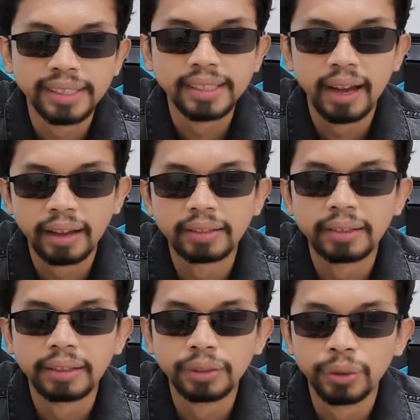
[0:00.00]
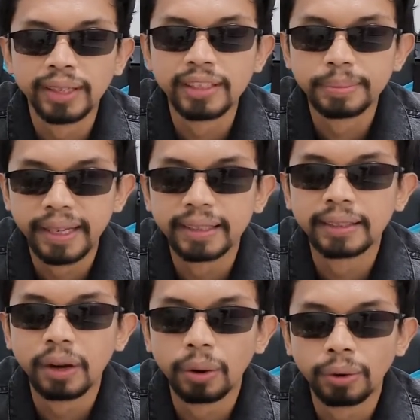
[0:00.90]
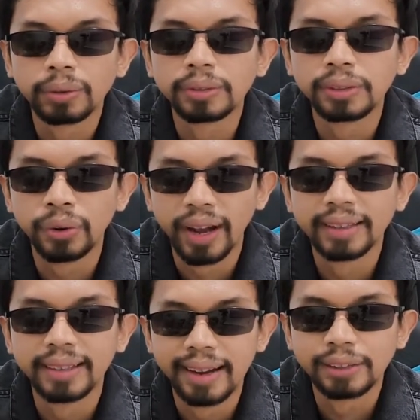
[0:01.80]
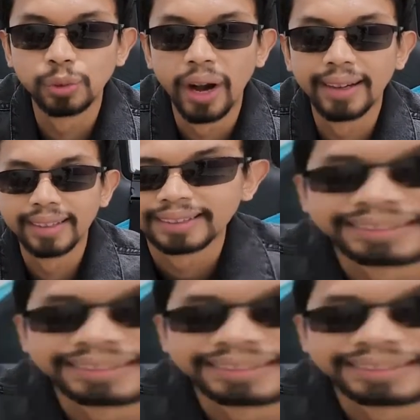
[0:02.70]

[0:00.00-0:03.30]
reset, you can repeat it or try the next one.